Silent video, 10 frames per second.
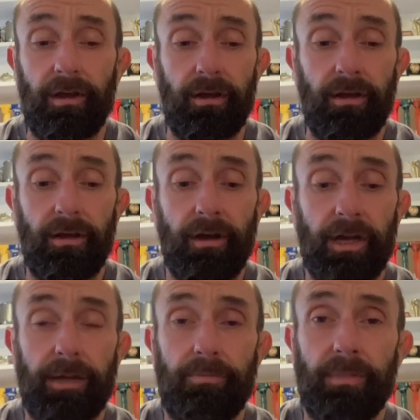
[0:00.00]
I
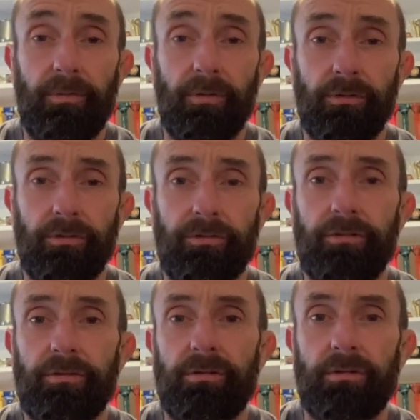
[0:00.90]
keep my runs
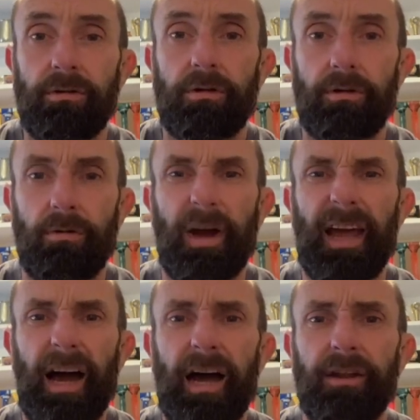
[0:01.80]
quite
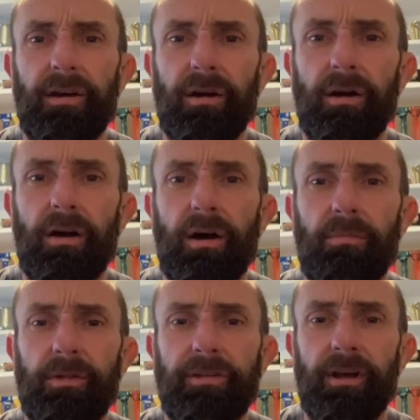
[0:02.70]
hard on
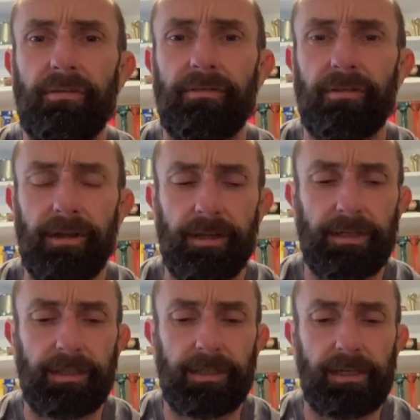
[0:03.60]
myself.
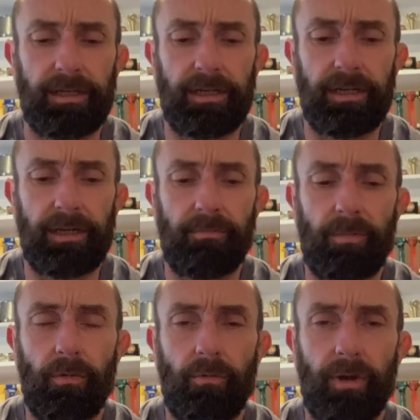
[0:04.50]

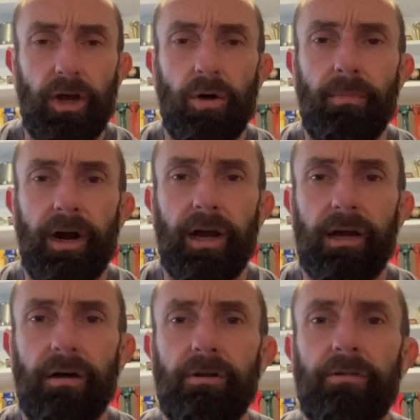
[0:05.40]
When I come back
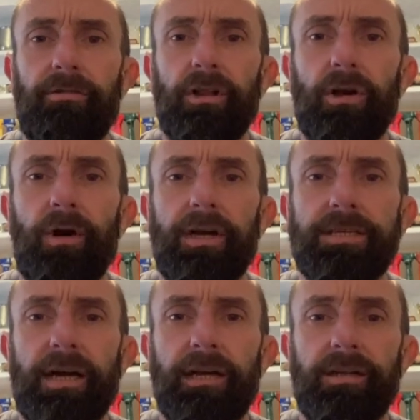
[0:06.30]
I want to feel quite
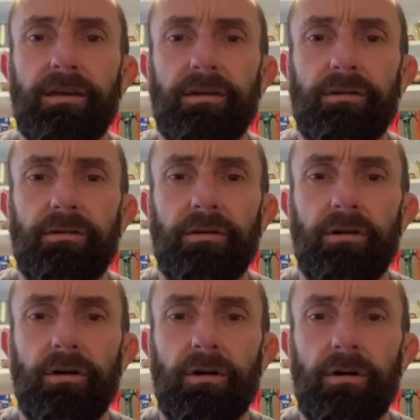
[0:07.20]
tired,
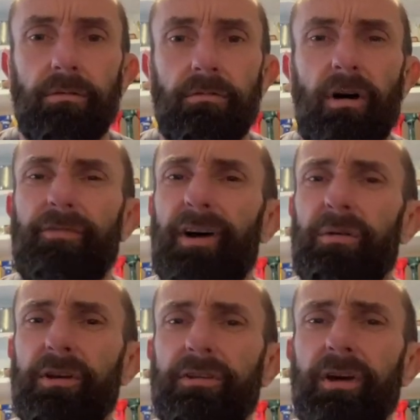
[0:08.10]
so what I
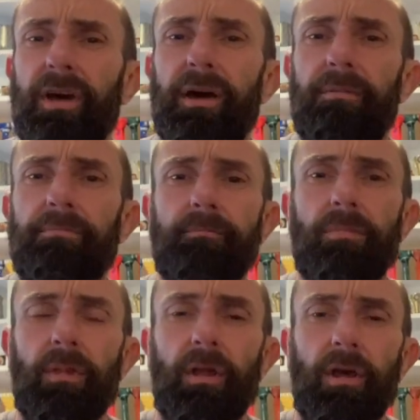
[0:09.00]
found is at
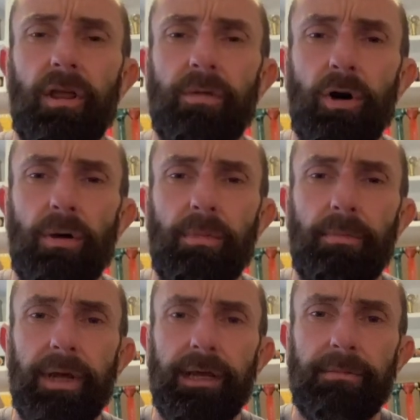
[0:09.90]
the moment
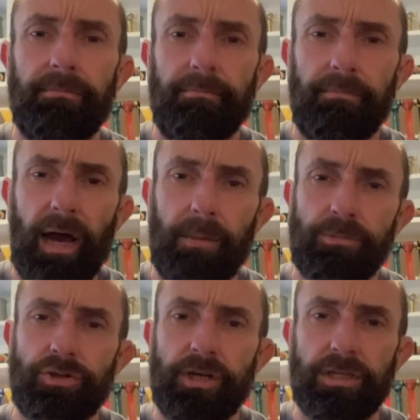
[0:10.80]
my
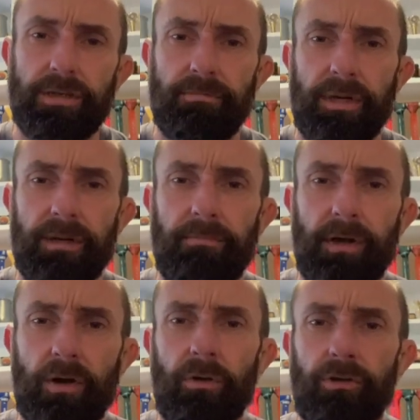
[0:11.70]
hamstrings and my
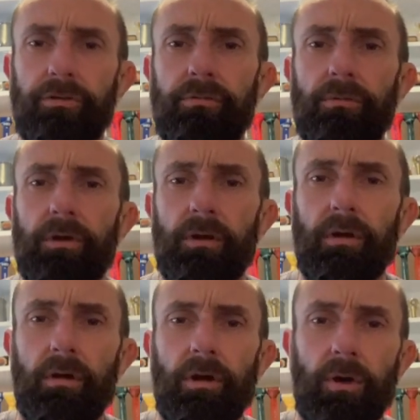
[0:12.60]
quads
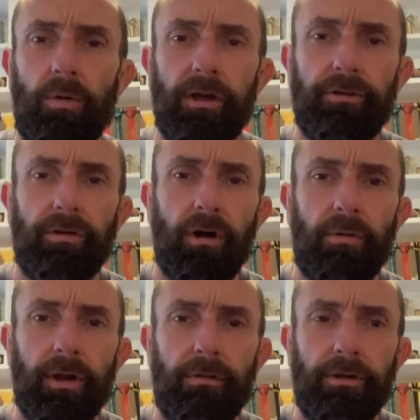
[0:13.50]
are quite sore
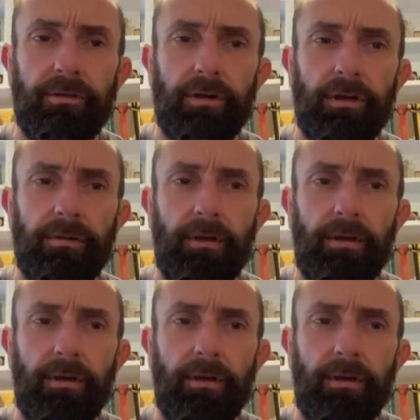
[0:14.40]
when I return.